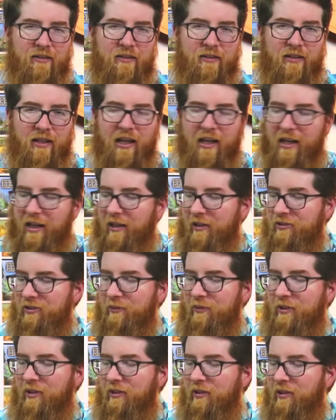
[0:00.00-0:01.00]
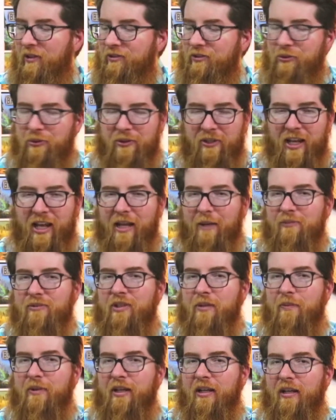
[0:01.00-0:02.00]
Some of the Azul games can
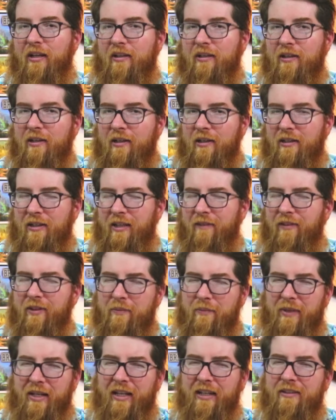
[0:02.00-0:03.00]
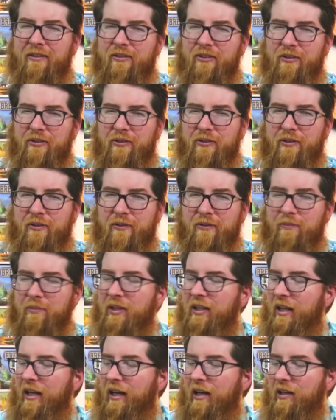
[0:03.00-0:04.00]
be definitely mean to
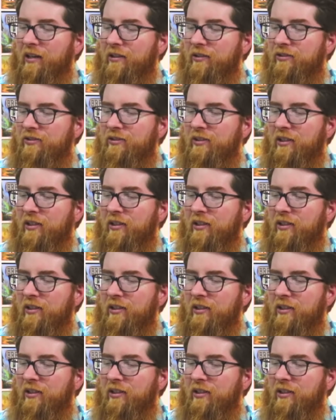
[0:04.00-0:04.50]
players,